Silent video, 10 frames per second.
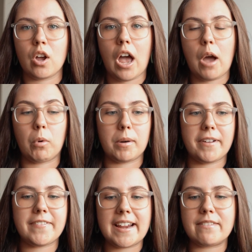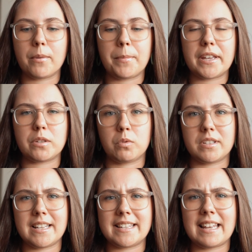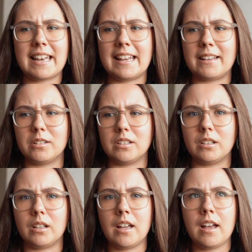One of my favourite bits was this little